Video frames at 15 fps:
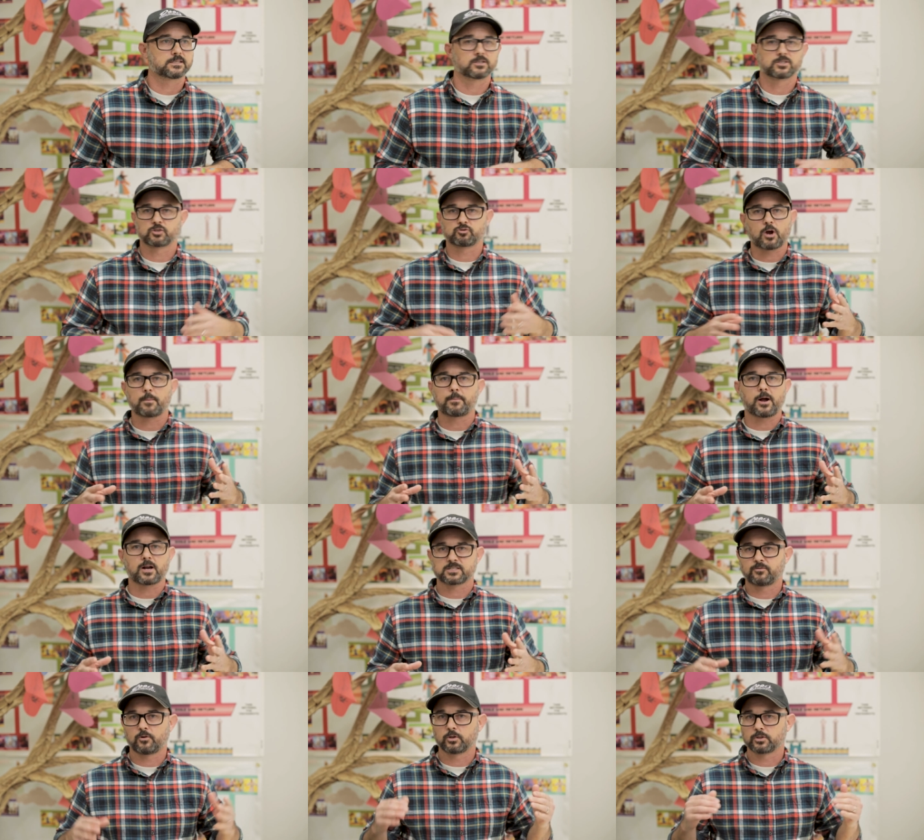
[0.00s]
there's a
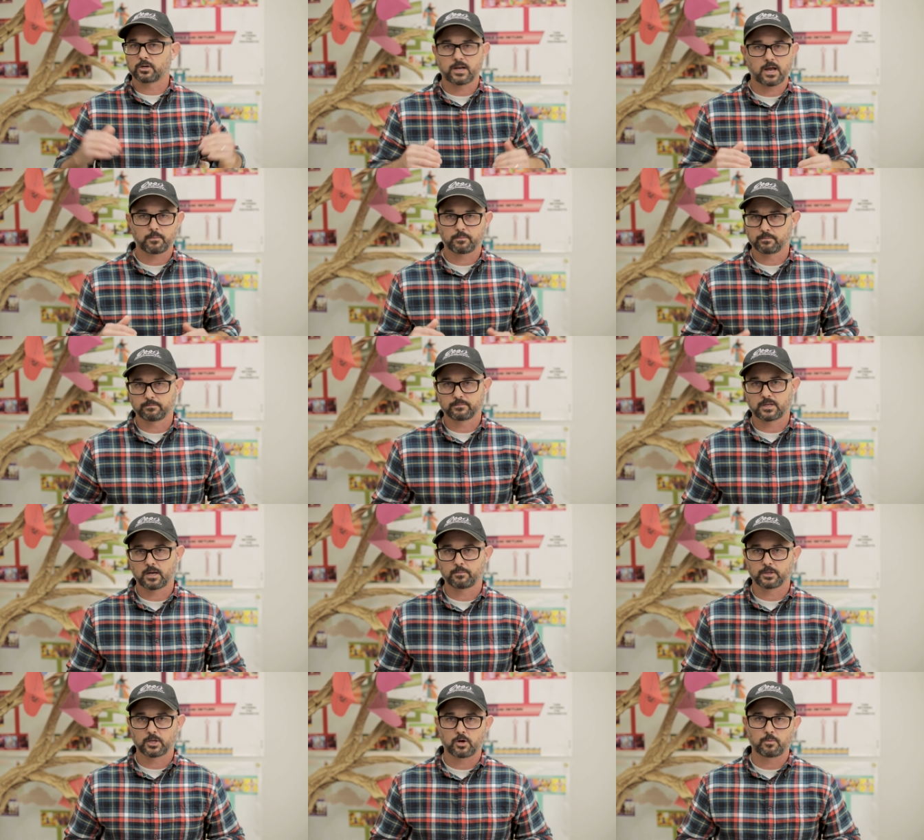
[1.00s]
Dropbox folder down
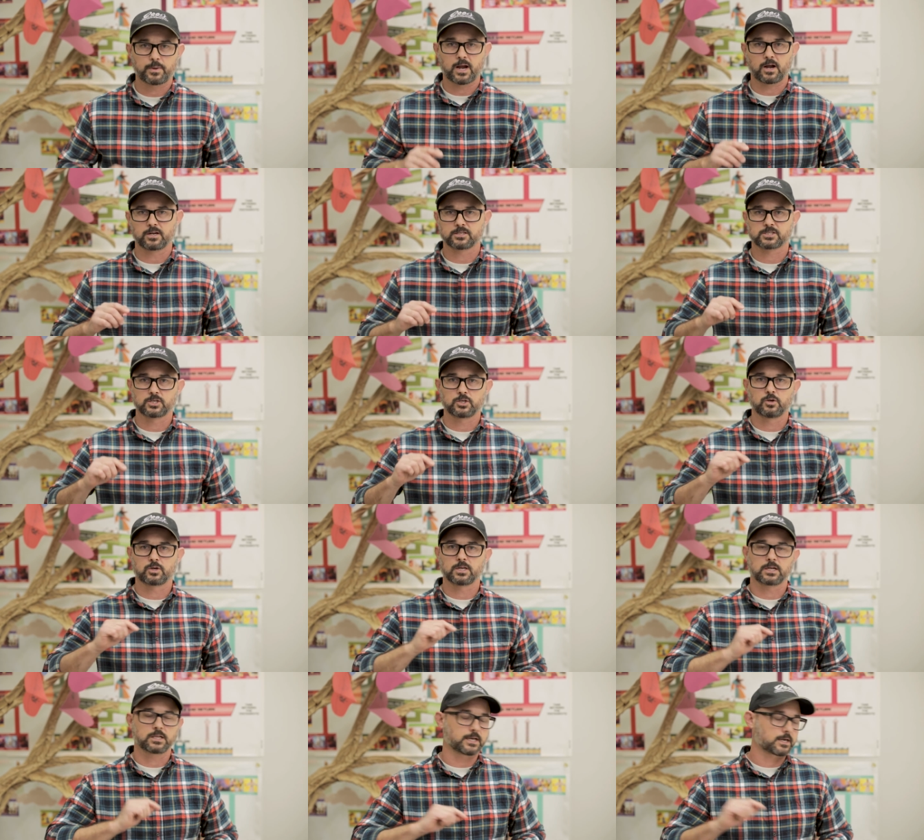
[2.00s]
down below, parents, so you
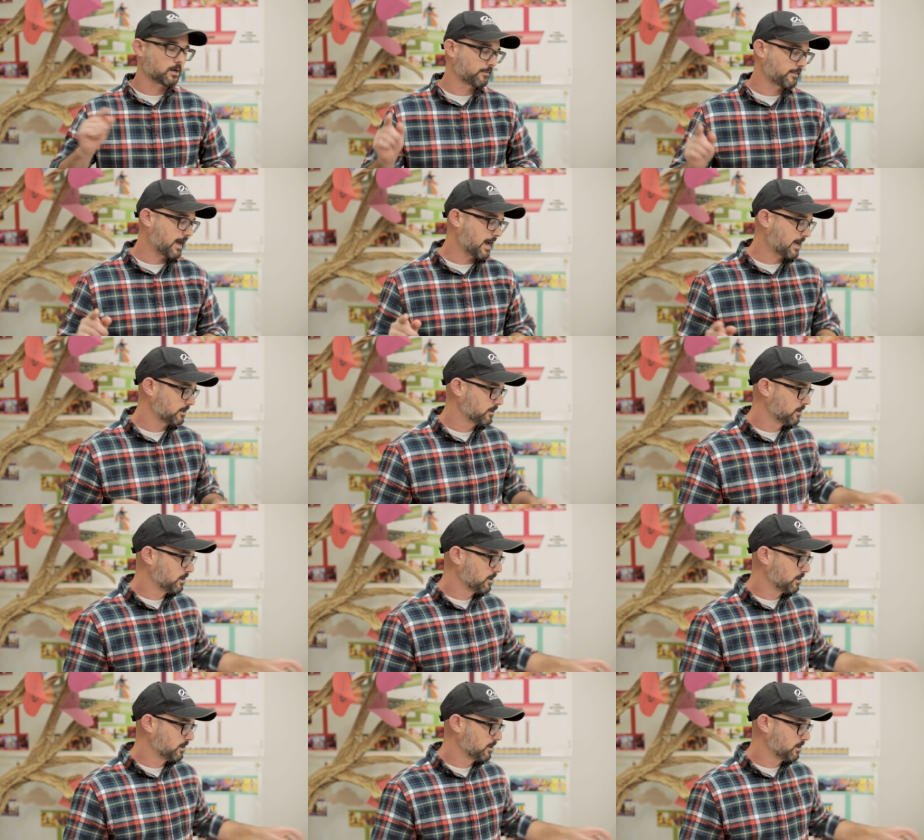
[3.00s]
can click on that.